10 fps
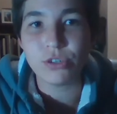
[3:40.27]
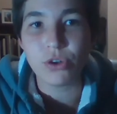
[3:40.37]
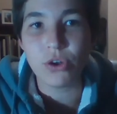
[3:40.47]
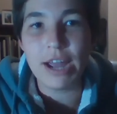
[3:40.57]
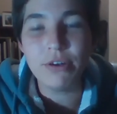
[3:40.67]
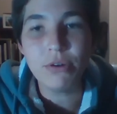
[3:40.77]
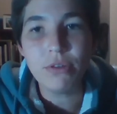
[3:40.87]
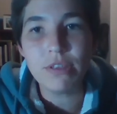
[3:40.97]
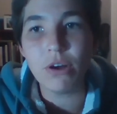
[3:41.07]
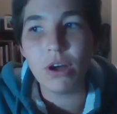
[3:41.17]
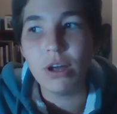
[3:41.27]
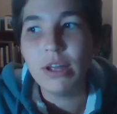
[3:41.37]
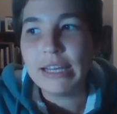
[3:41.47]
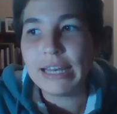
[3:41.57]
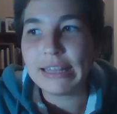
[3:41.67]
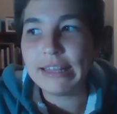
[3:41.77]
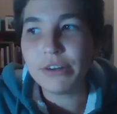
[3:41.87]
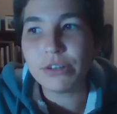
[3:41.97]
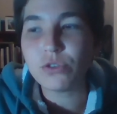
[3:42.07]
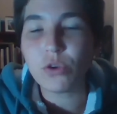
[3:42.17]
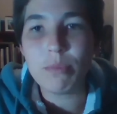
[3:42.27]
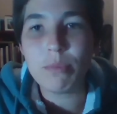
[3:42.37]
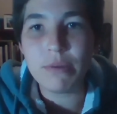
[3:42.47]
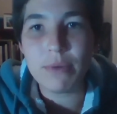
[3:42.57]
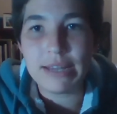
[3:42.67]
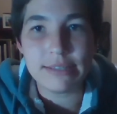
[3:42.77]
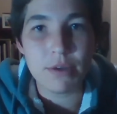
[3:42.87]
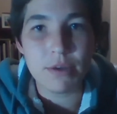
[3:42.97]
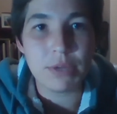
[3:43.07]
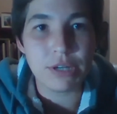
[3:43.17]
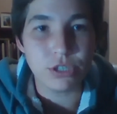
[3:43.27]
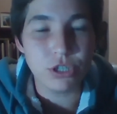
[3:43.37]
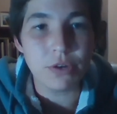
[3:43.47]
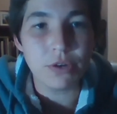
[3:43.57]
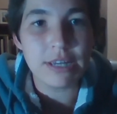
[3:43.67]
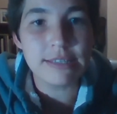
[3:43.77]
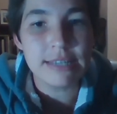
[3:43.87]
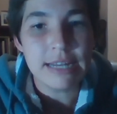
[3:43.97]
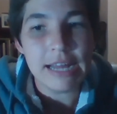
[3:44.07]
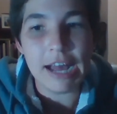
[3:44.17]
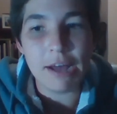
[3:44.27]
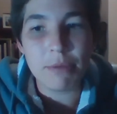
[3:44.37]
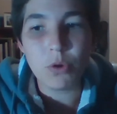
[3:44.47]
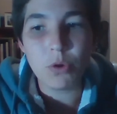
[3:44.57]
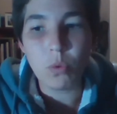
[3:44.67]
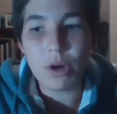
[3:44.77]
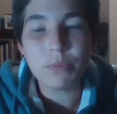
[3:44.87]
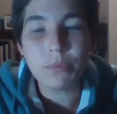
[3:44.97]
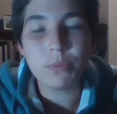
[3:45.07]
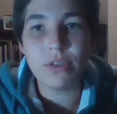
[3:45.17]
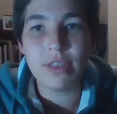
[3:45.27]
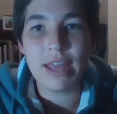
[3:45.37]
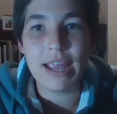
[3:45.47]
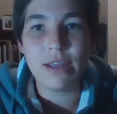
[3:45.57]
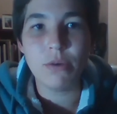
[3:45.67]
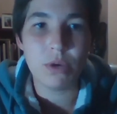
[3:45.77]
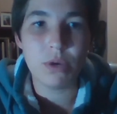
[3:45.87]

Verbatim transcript: So I mm. know there, like, there are so many ways that we could do it, um, what were they?